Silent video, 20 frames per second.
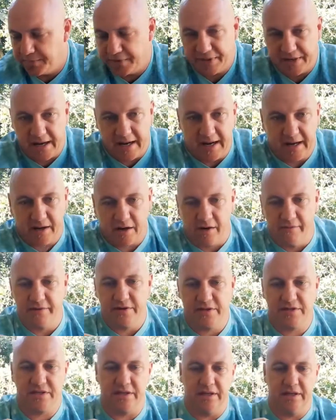But now
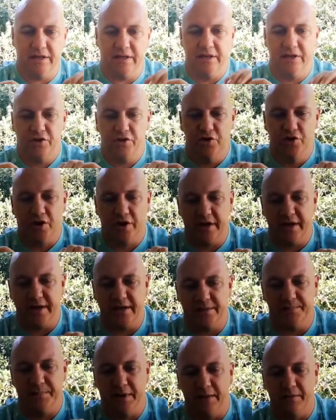obviously you're not going
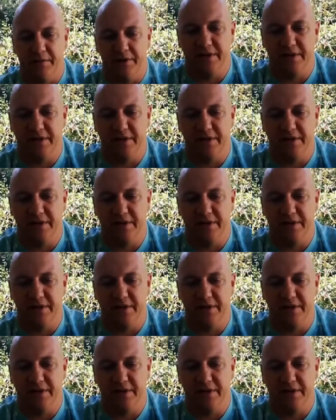to be able to